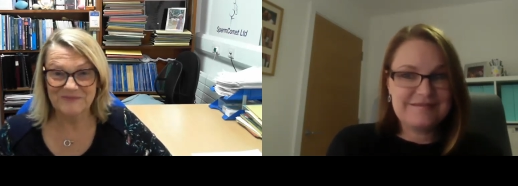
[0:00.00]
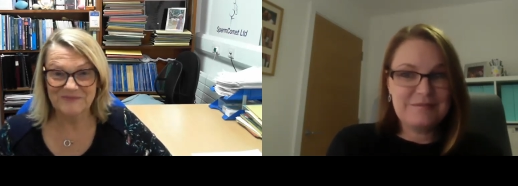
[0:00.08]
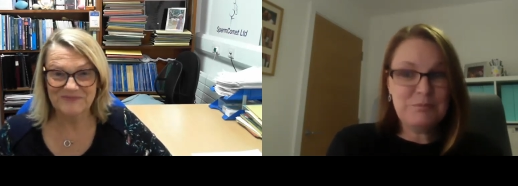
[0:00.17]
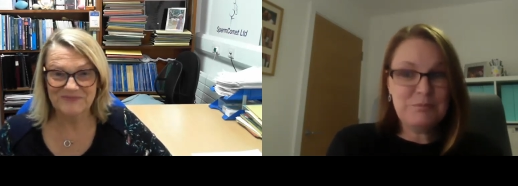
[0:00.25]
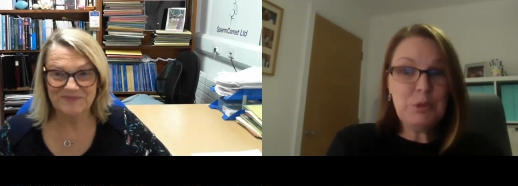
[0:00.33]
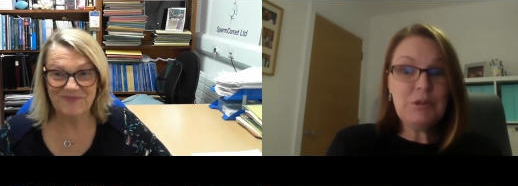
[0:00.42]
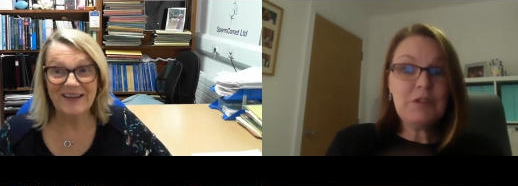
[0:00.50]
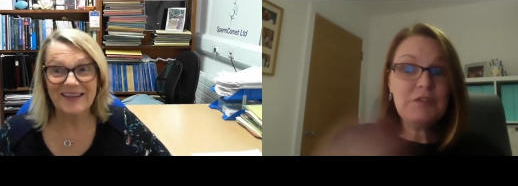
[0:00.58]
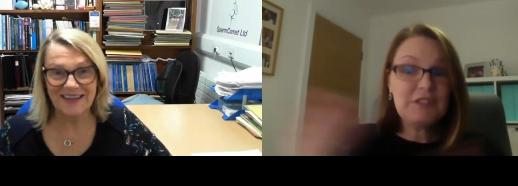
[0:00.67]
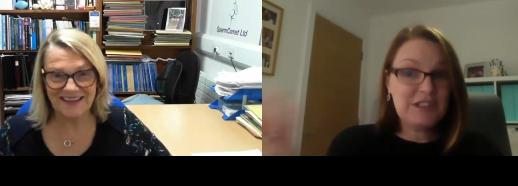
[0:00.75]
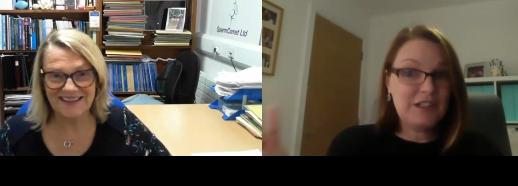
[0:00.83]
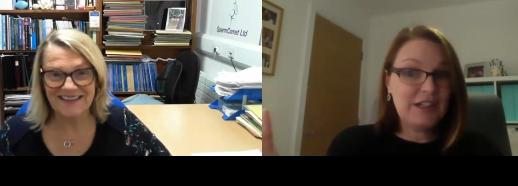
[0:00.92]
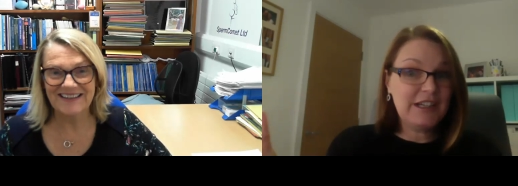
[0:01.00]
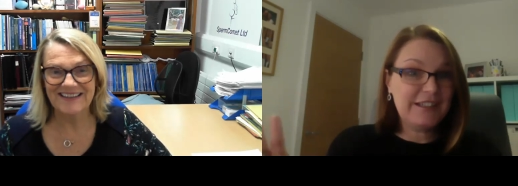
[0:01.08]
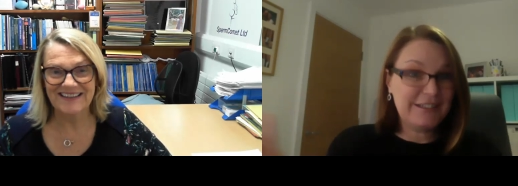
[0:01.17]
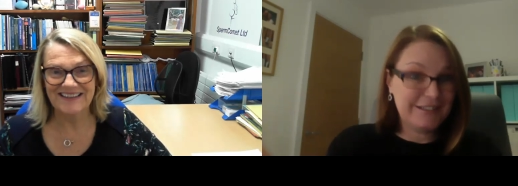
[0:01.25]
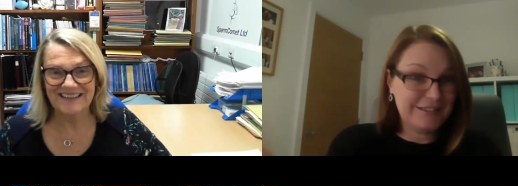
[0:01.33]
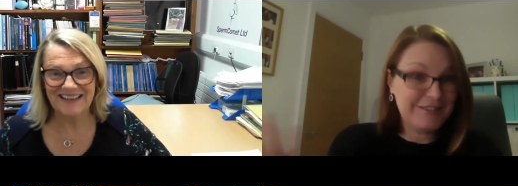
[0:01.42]
Speaker 1: More of tonight?
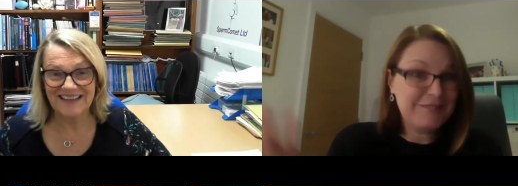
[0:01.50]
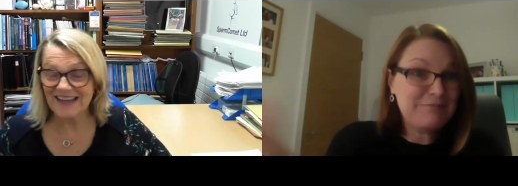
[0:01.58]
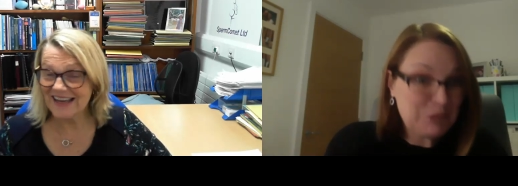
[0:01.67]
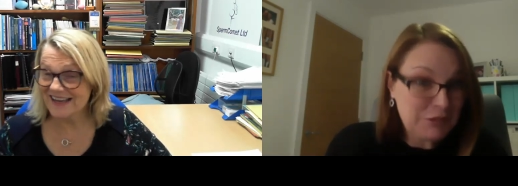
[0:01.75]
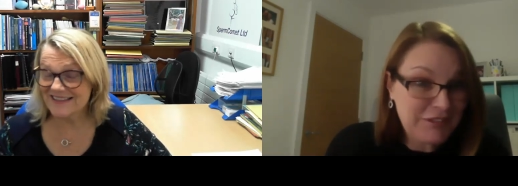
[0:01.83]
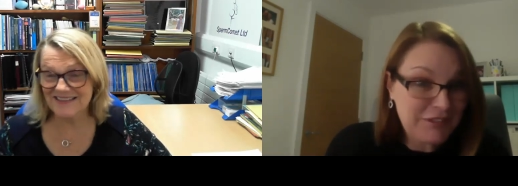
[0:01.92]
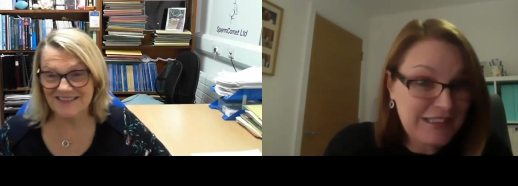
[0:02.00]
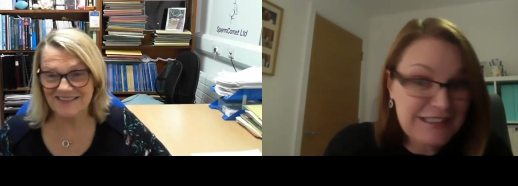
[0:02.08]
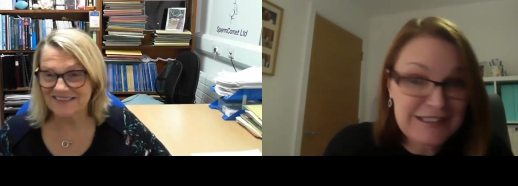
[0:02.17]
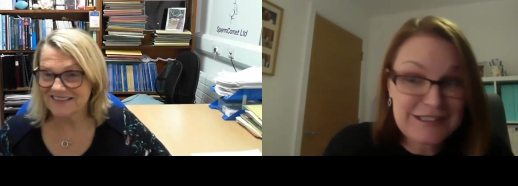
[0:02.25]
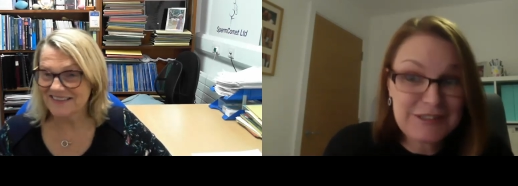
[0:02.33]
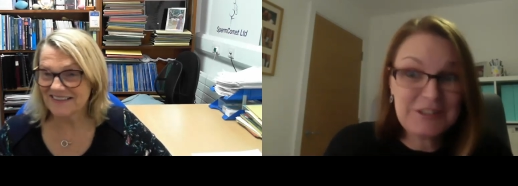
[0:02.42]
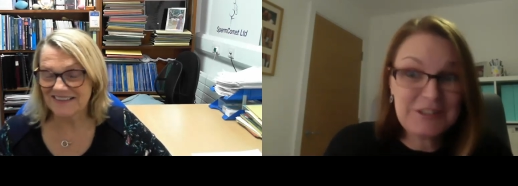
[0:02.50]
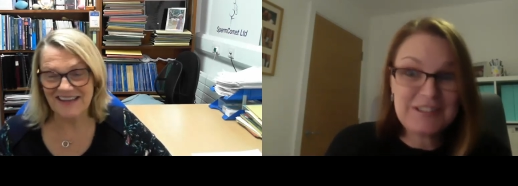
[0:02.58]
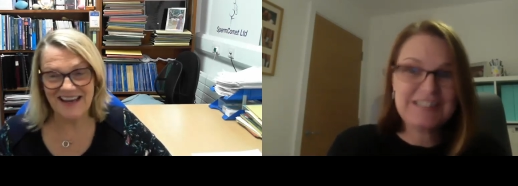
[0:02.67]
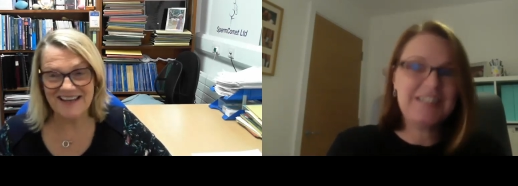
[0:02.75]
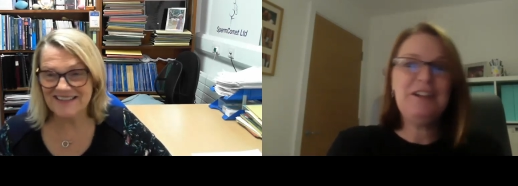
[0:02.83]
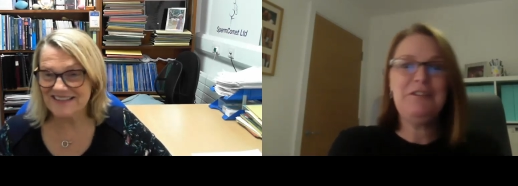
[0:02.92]
More yeah. of this sort of
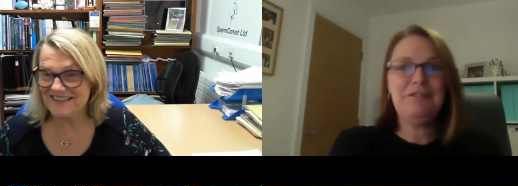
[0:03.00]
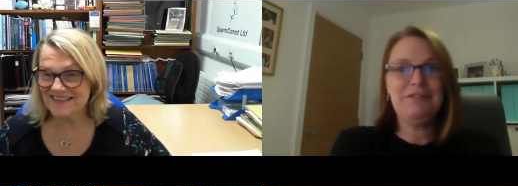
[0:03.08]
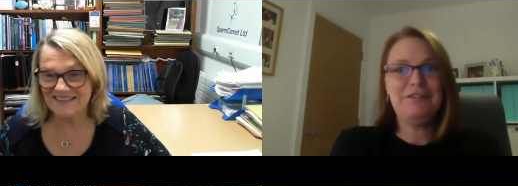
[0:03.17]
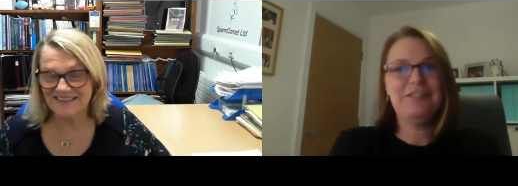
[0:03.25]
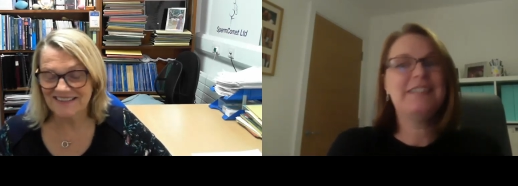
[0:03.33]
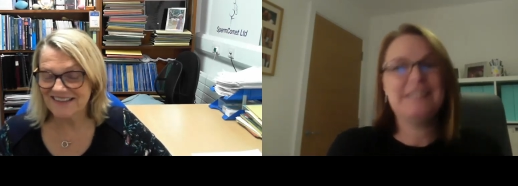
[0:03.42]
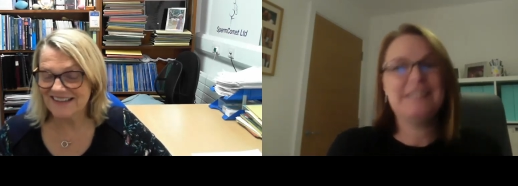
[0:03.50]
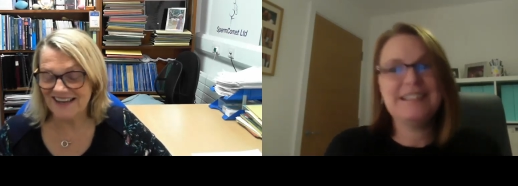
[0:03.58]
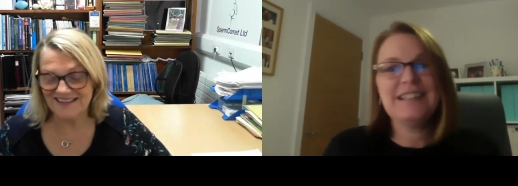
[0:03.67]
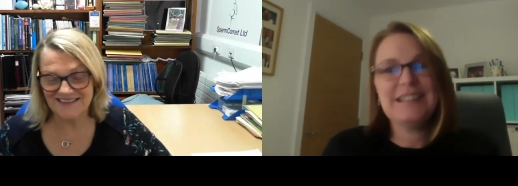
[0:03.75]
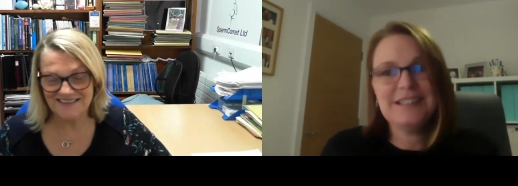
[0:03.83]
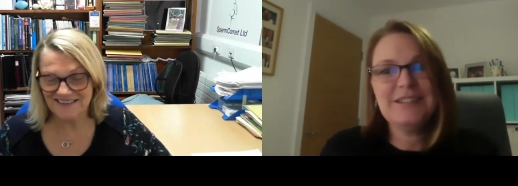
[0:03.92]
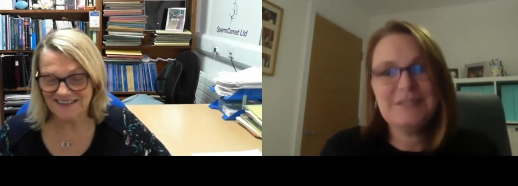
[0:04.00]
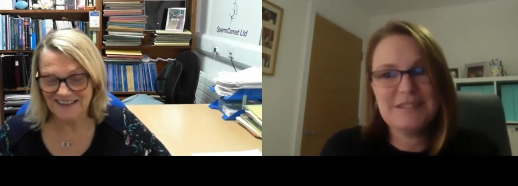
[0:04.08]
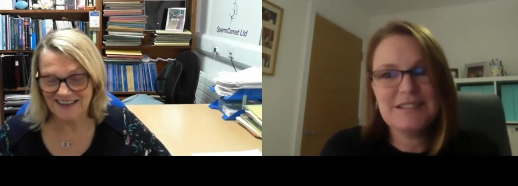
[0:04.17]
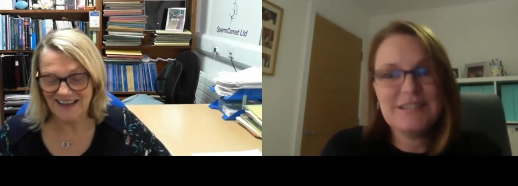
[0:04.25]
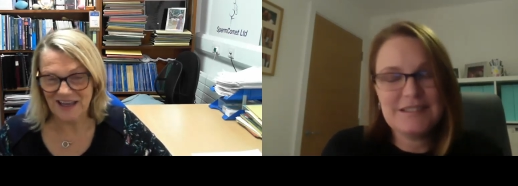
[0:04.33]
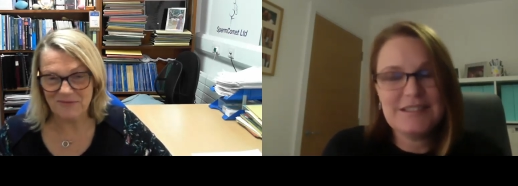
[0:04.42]
stuff? Yes. Yes. Yeah.
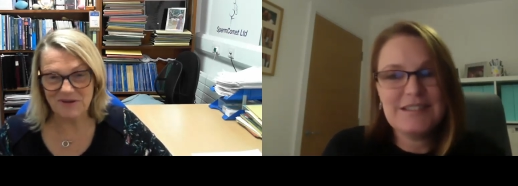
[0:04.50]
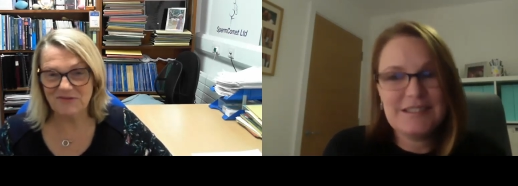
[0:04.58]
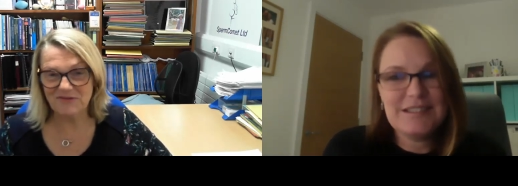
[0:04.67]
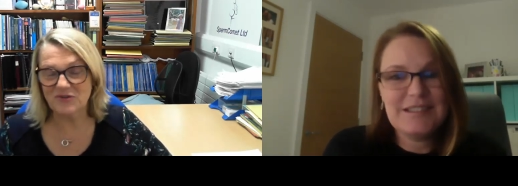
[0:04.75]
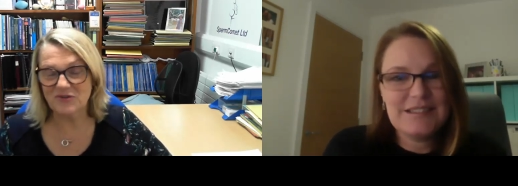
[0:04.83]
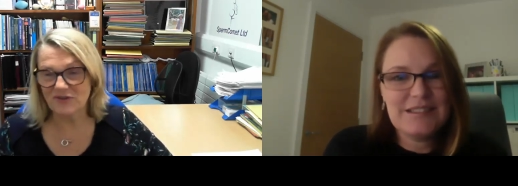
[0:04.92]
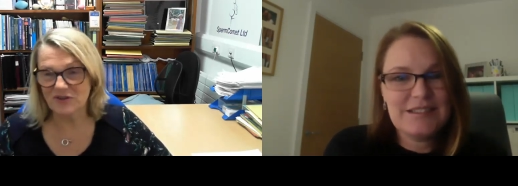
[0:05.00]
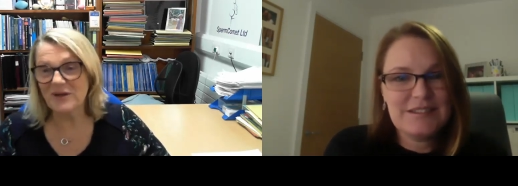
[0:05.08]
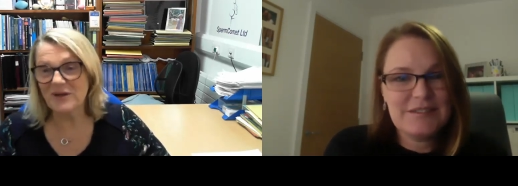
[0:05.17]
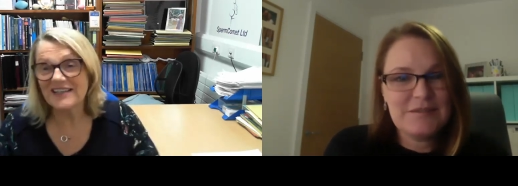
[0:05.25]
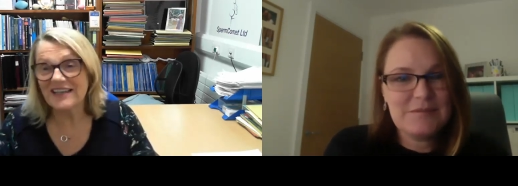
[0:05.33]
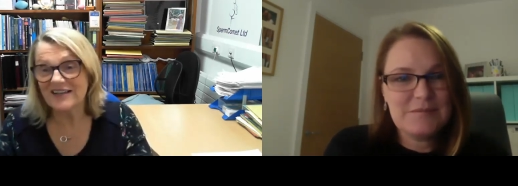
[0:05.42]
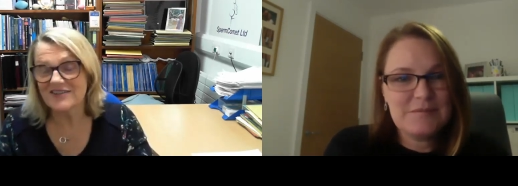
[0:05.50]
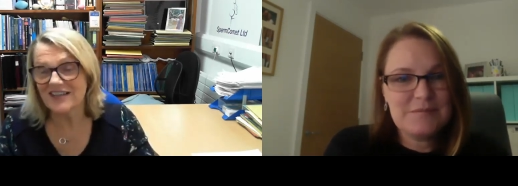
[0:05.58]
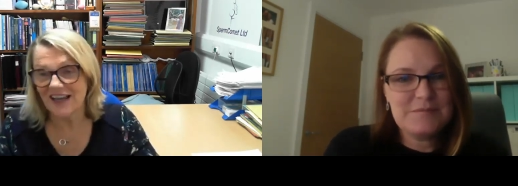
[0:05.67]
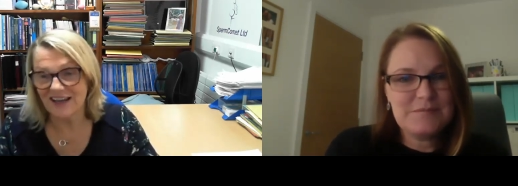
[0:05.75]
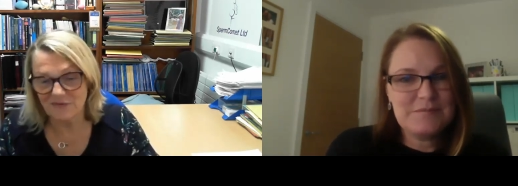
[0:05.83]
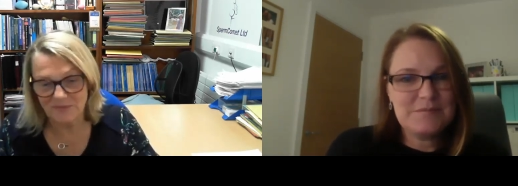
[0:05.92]
Speaker 2: I mean, for, for twenty years, I
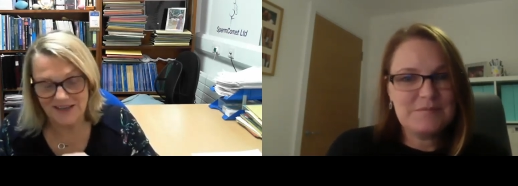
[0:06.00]
have